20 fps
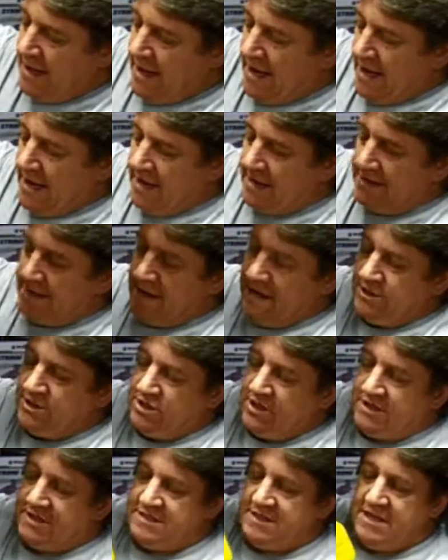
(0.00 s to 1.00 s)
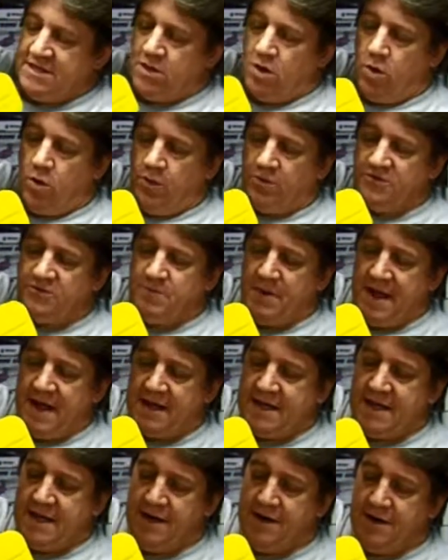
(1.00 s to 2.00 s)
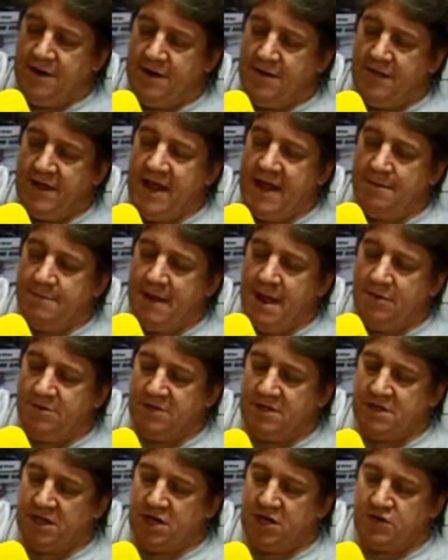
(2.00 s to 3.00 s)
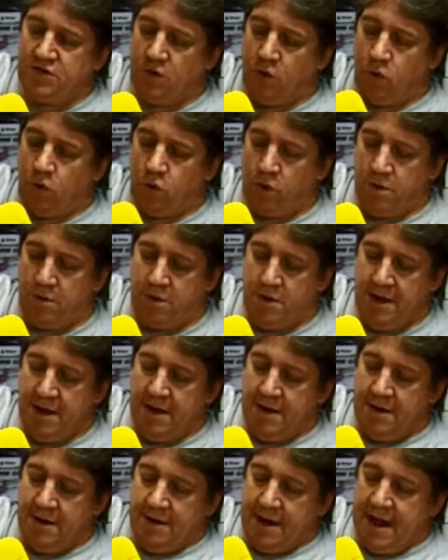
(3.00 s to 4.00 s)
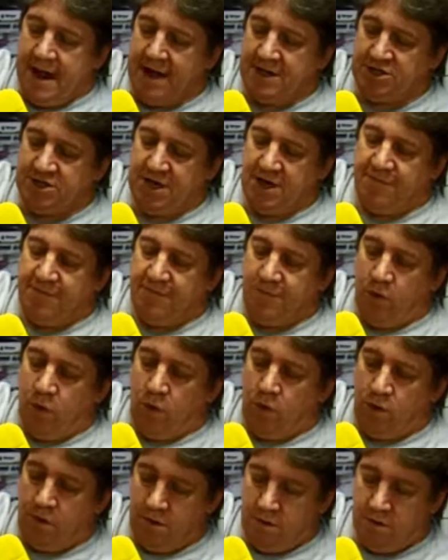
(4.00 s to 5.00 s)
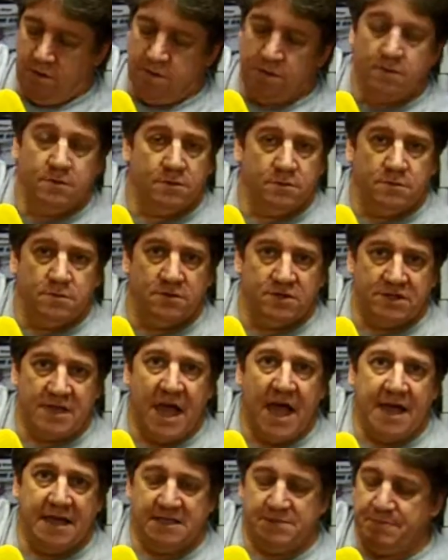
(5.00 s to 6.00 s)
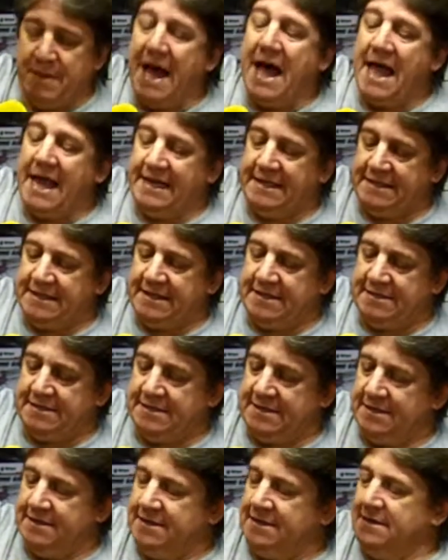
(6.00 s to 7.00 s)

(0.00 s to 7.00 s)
And as you can see, the holes back here, they had mounted the control horn actually a full size behind it.